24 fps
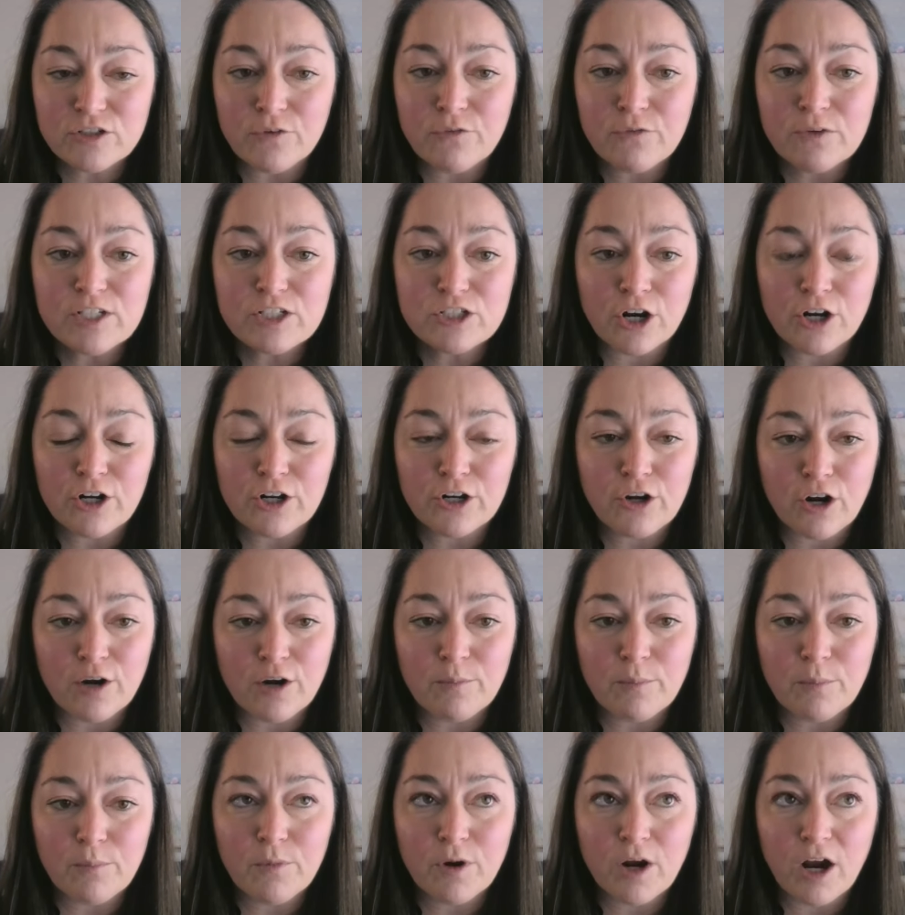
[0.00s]
So if we started
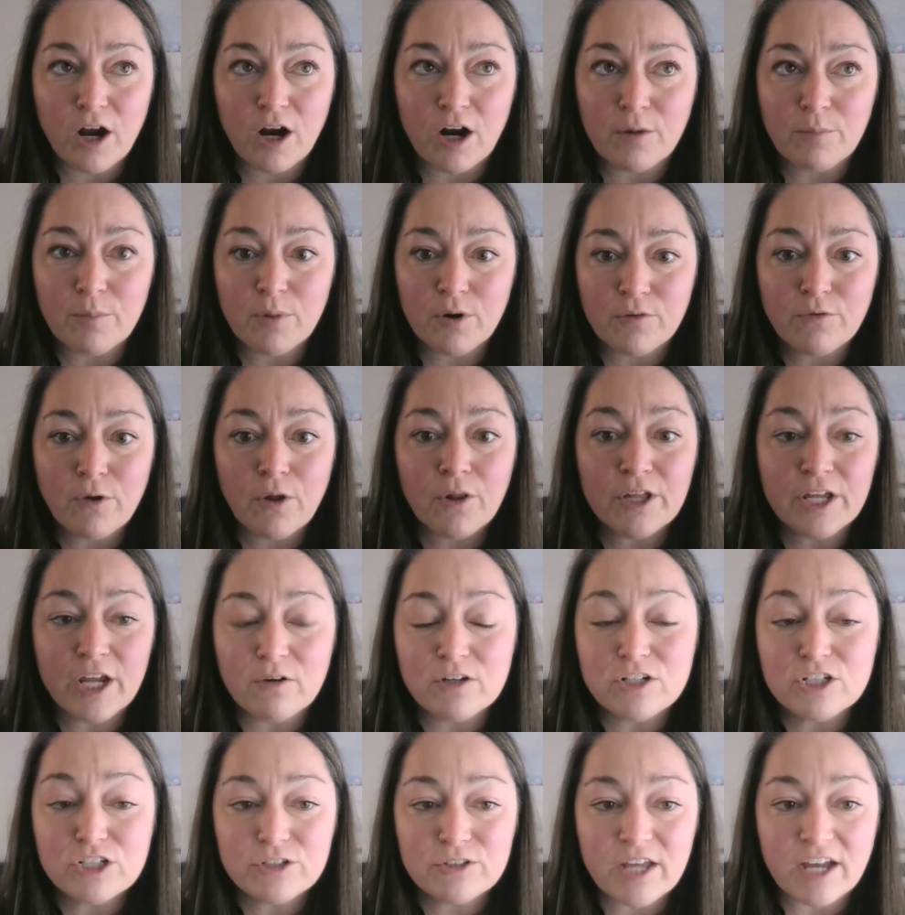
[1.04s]
our, our
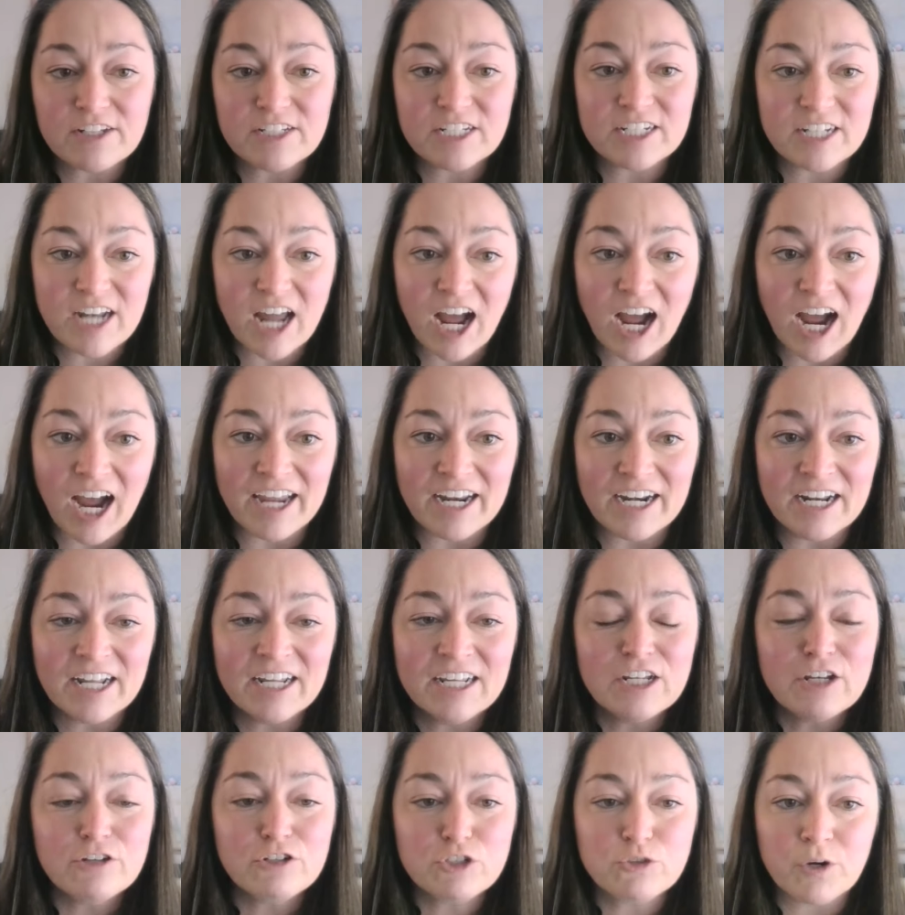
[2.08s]
portfolio in 2009,
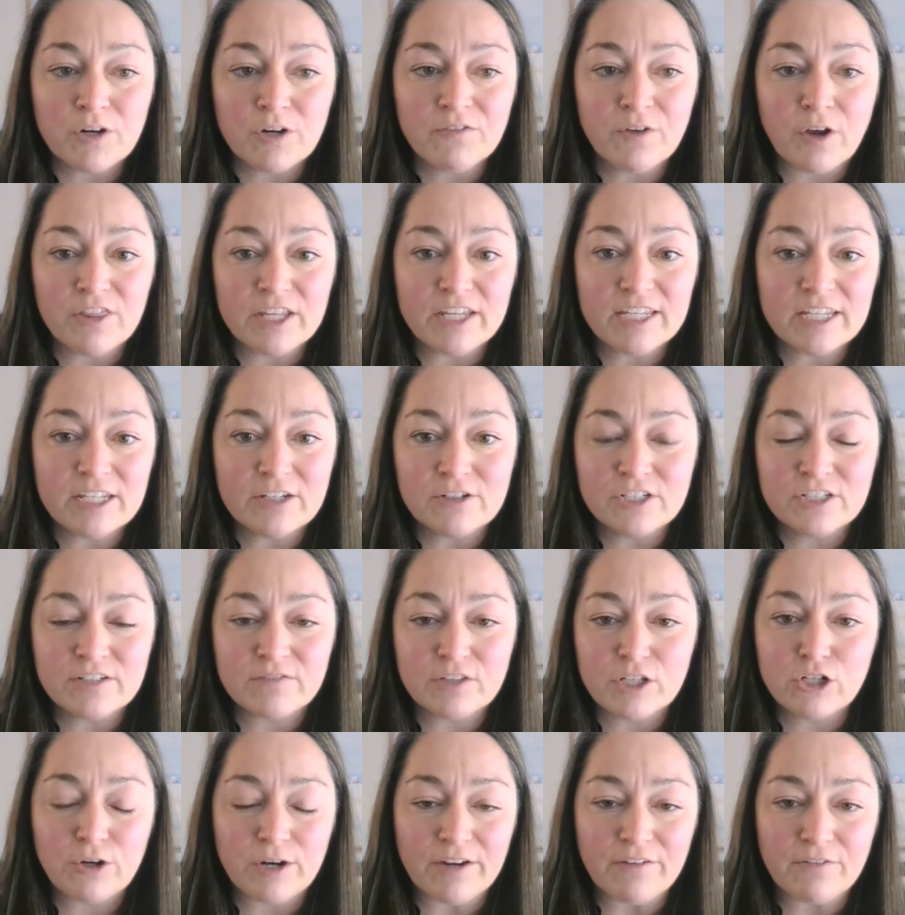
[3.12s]
sort of on the heels
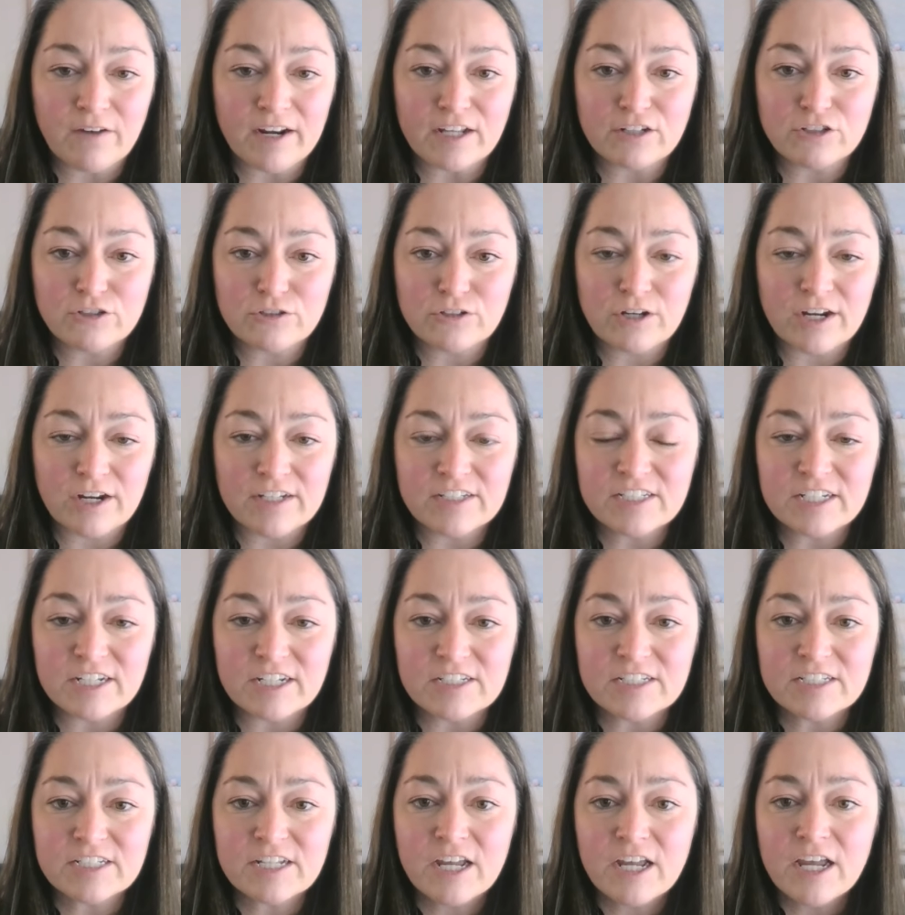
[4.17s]
of the great financial
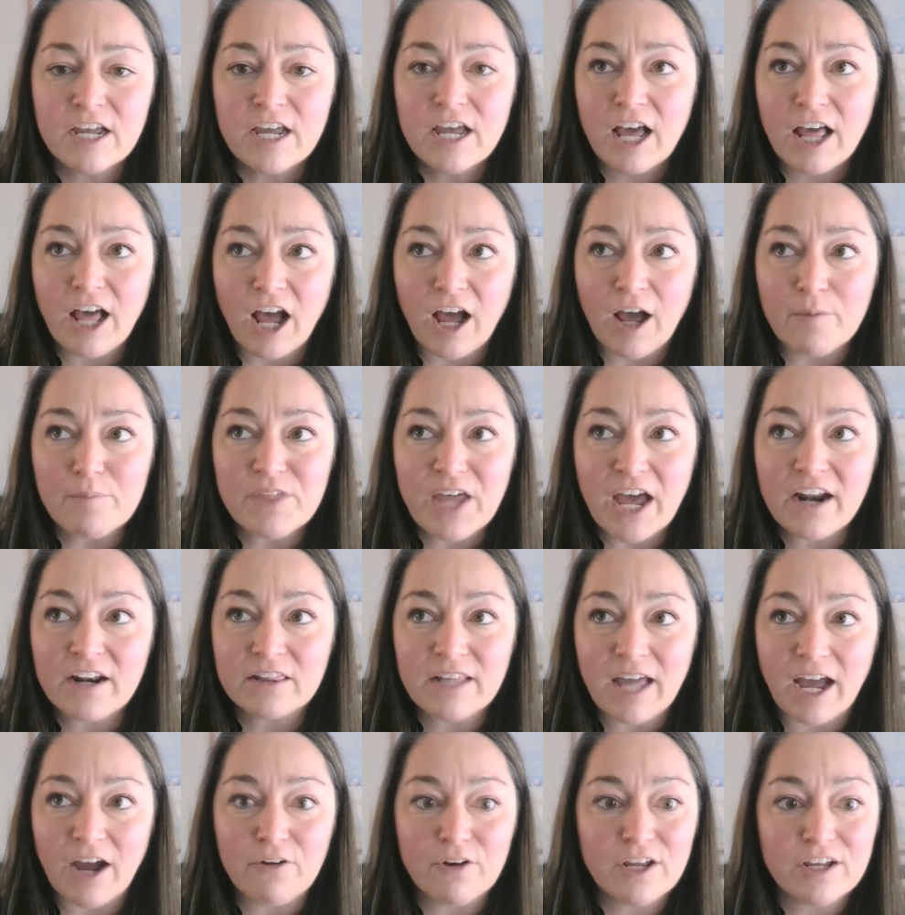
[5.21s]
crisis, um, that
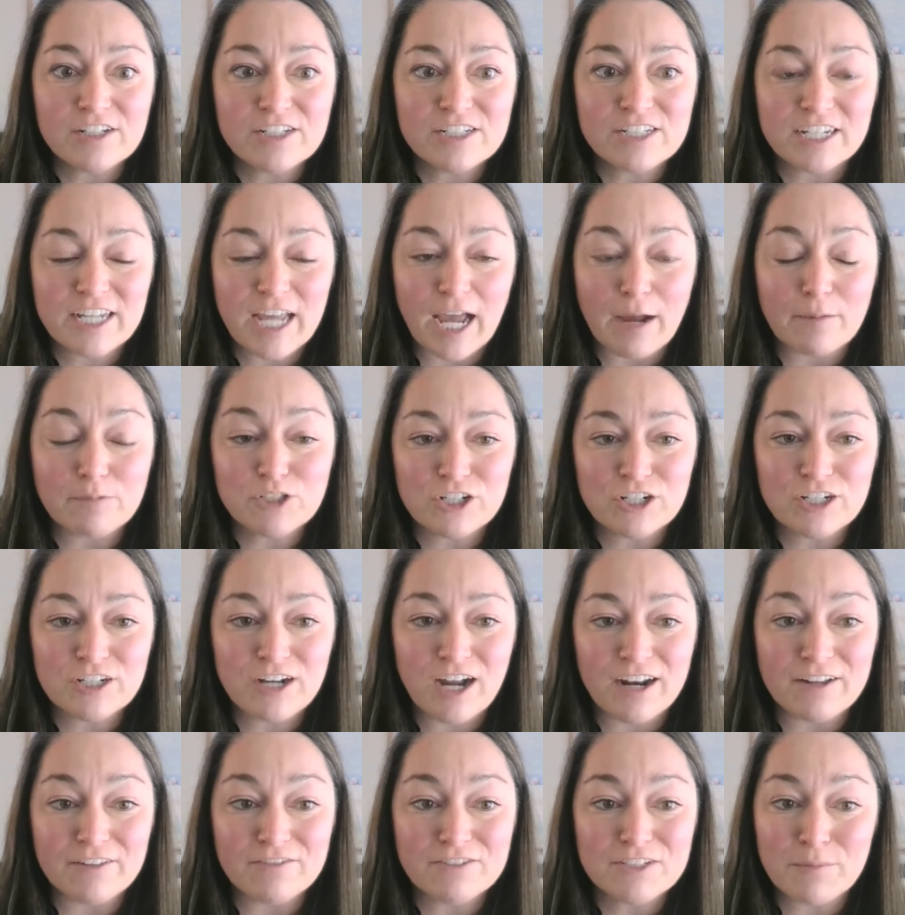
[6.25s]
allowed us to capture
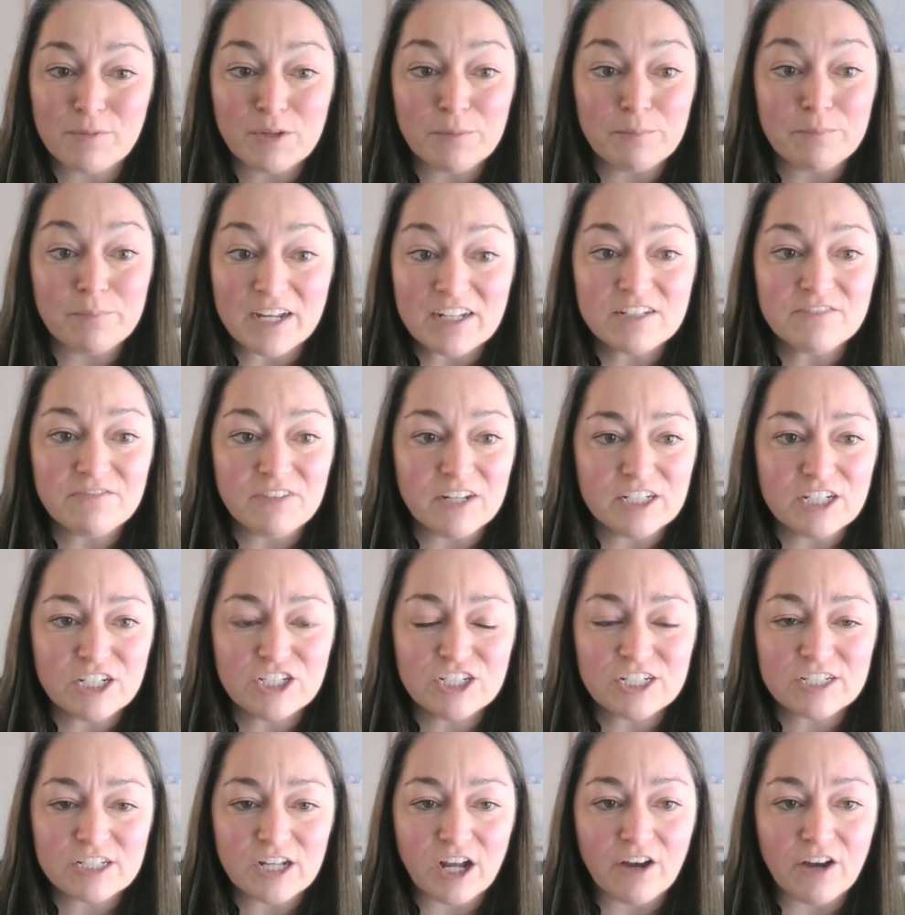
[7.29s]
kind of some of the best
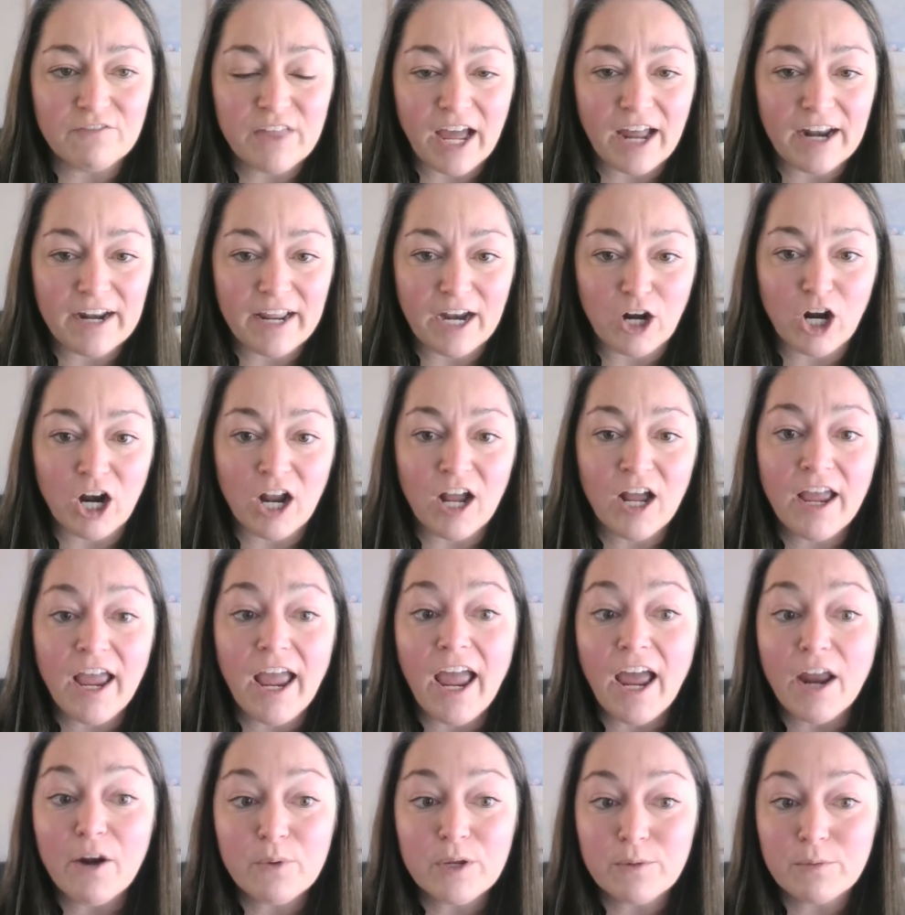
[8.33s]
vintages of that era,
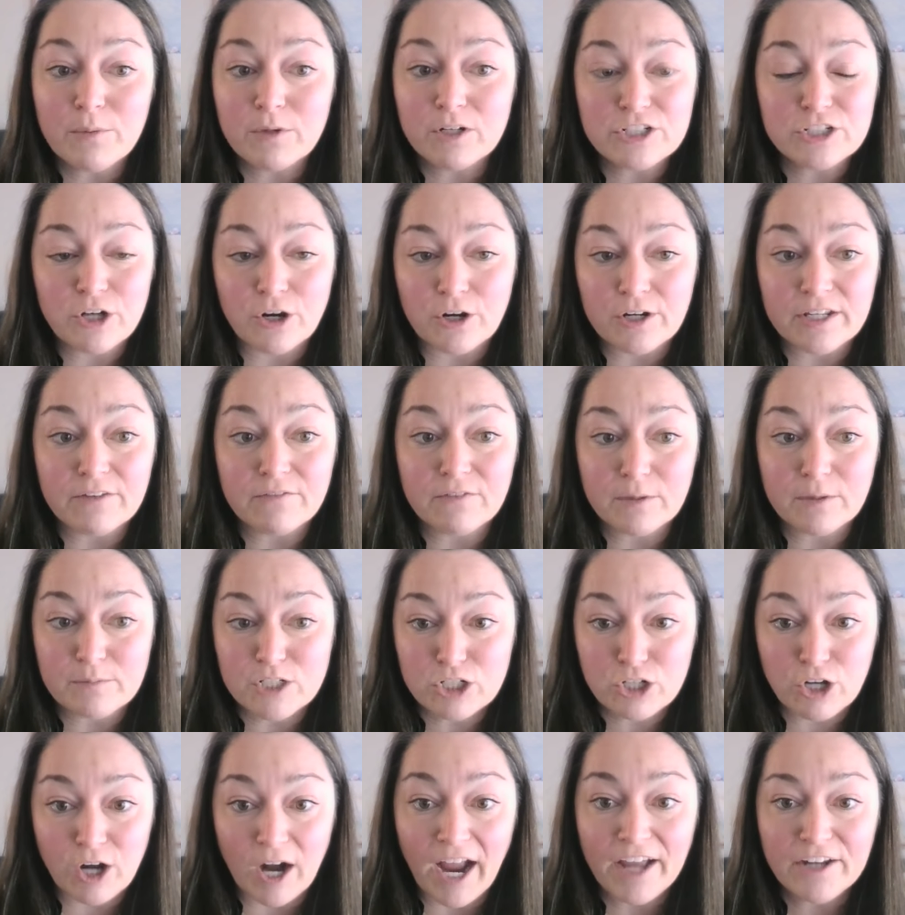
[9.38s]
and we were starting from
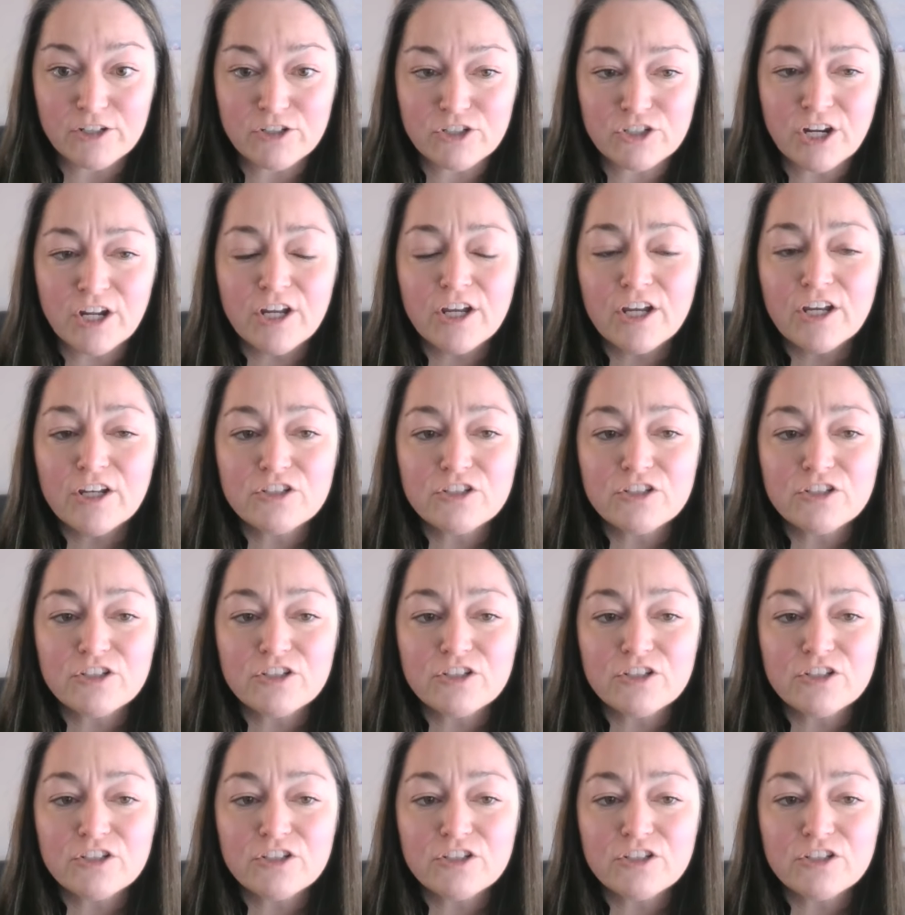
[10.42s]
scratch.